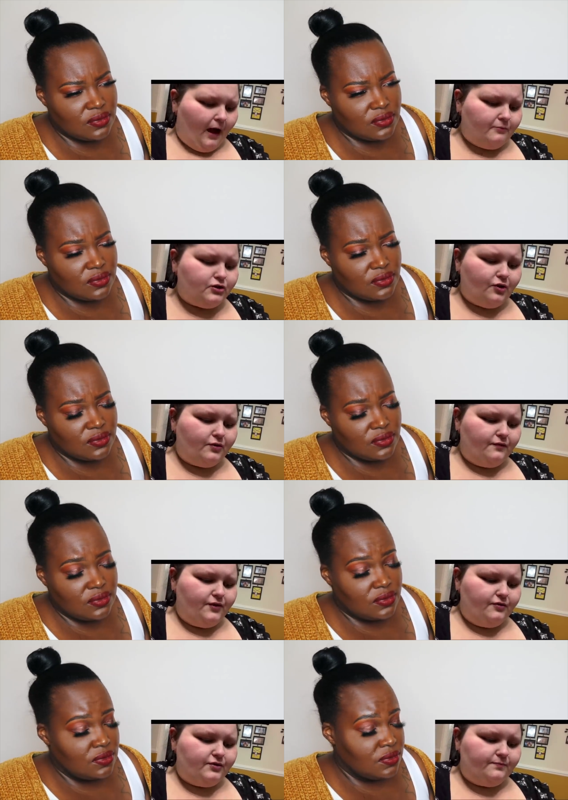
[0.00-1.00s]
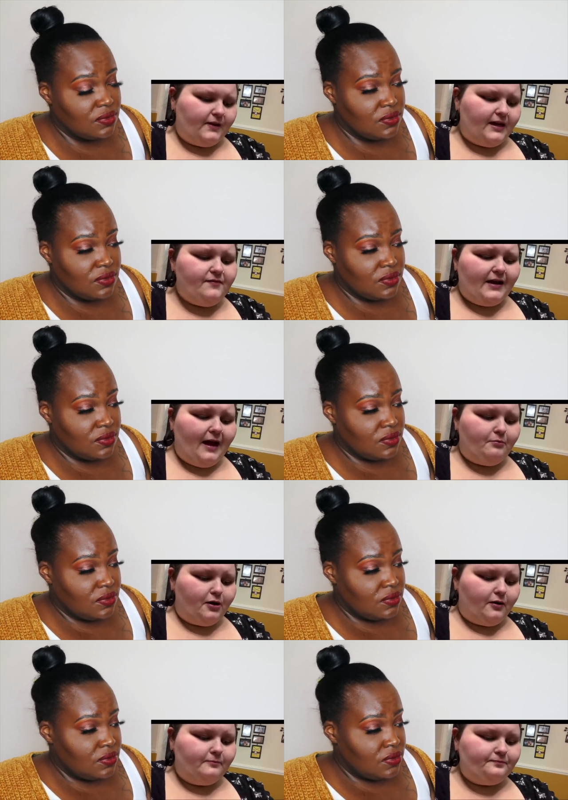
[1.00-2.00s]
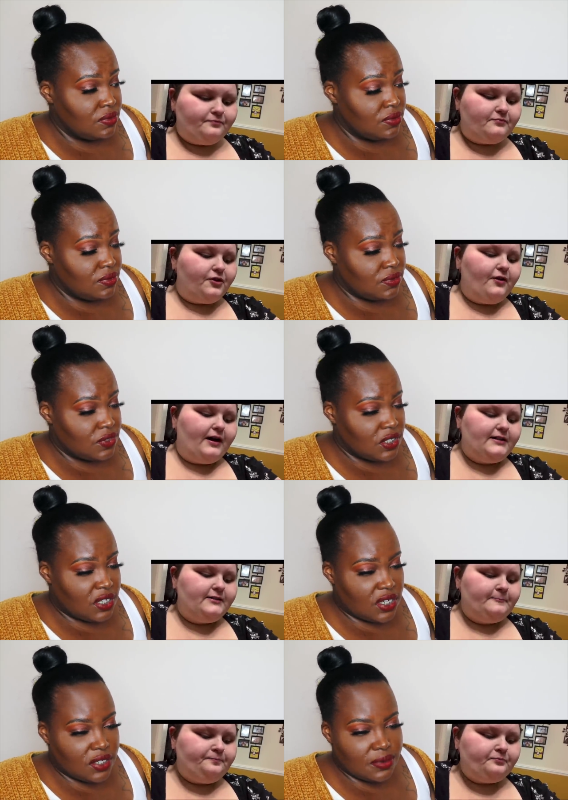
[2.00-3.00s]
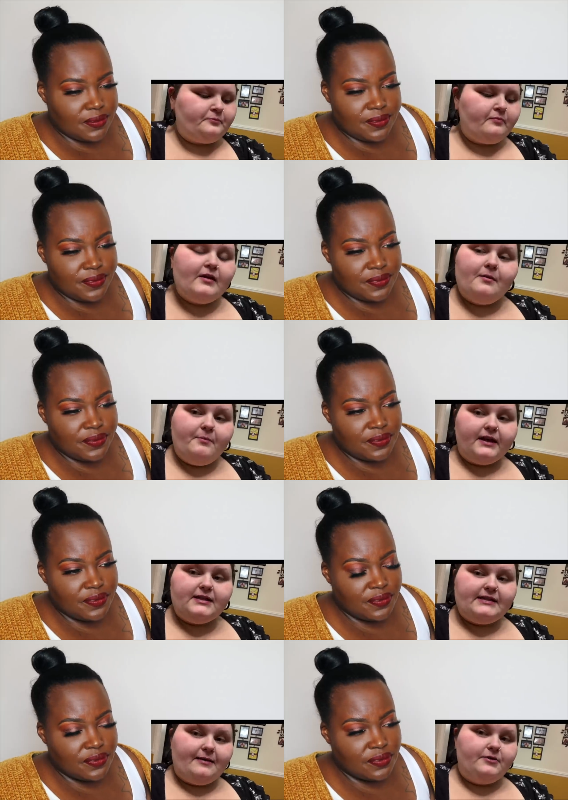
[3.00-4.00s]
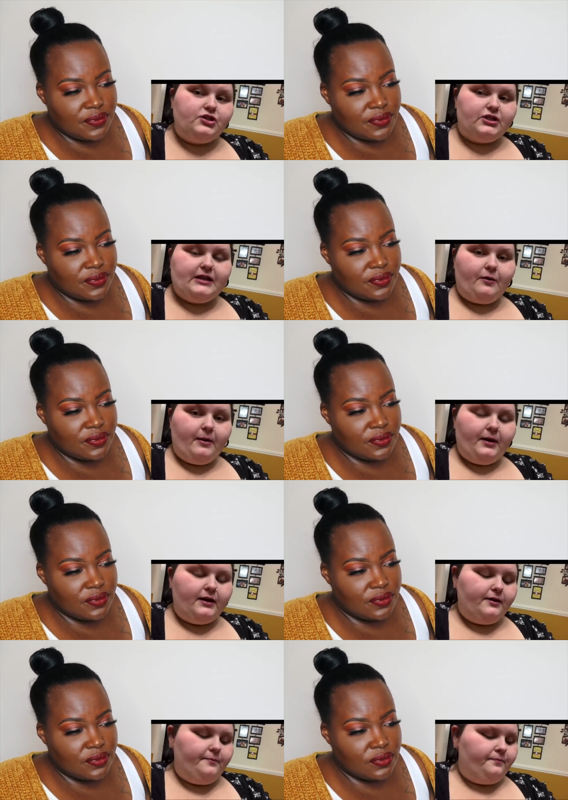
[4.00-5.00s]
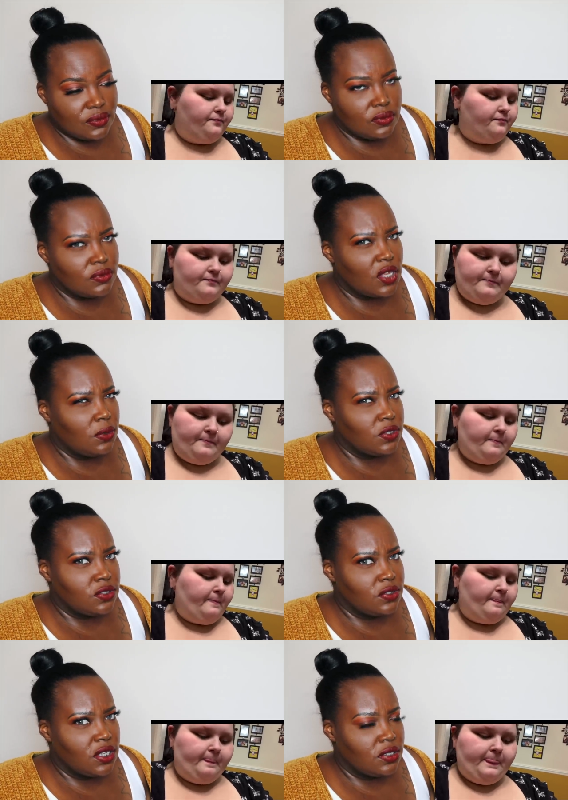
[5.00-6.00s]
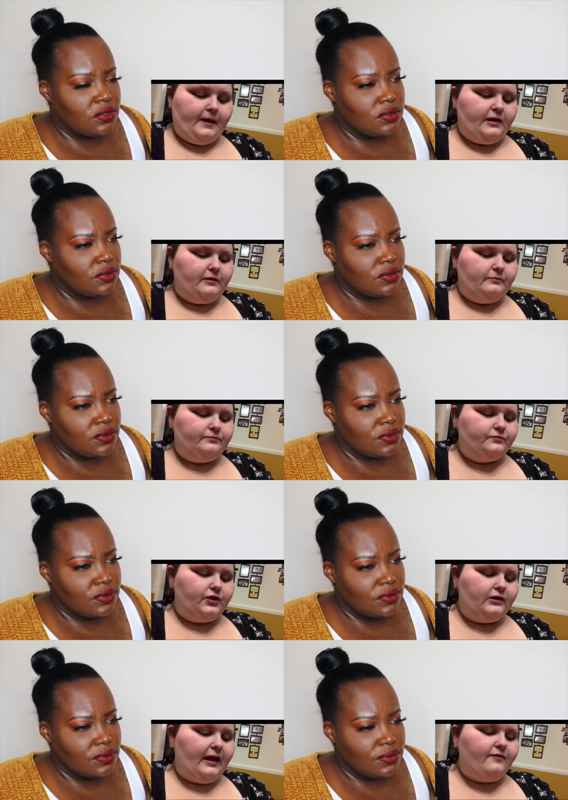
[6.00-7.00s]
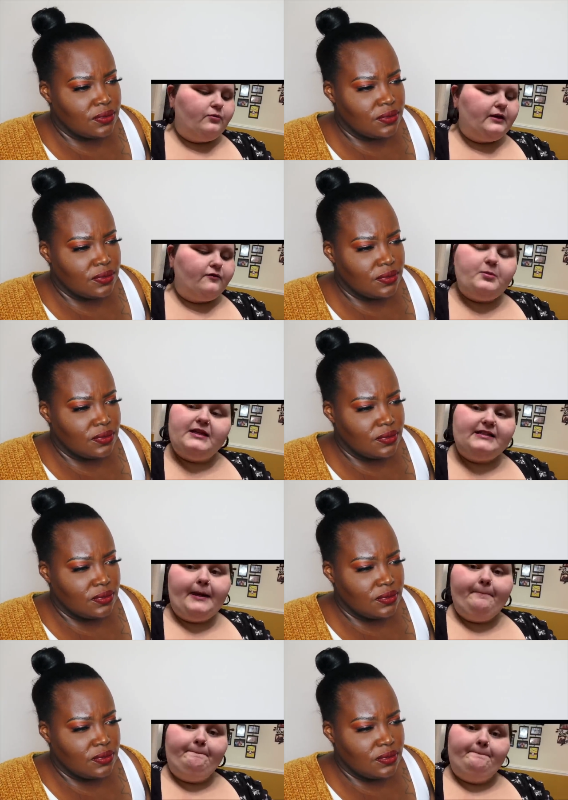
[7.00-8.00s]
Speaker 1: I'm so confused. I didn't even add butter. You guys make the salmon just how I made it.
Speaker 2: Mm, I wouldn't do that.
Speaker 1: Your life will never be the same.